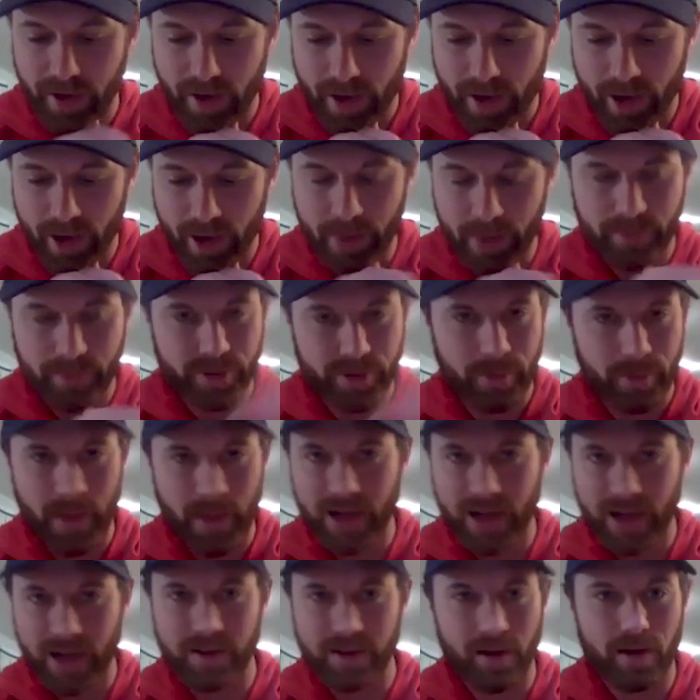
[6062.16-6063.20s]
Um, so
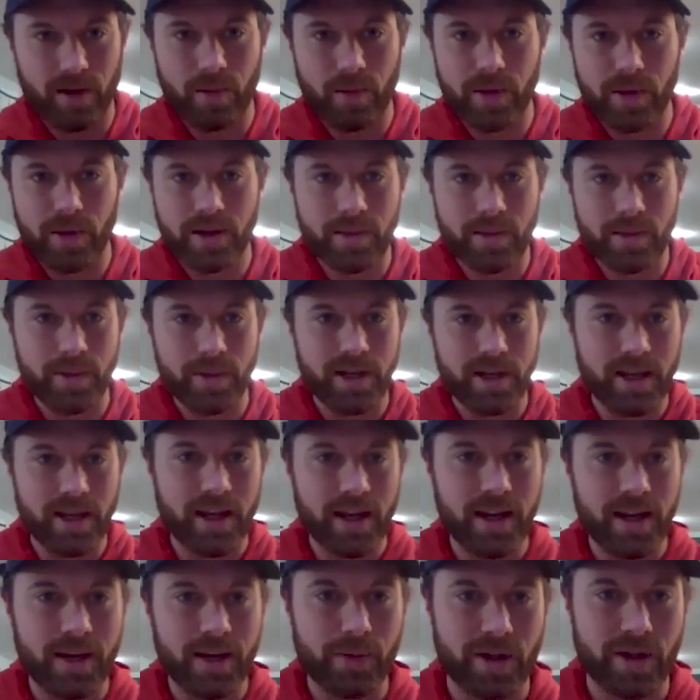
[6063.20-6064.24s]
back all the way to the
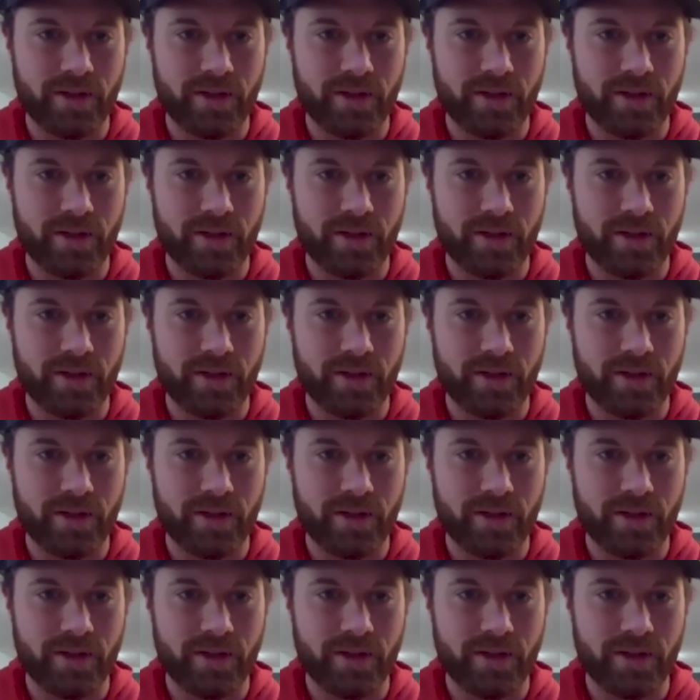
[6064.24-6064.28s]
beginning,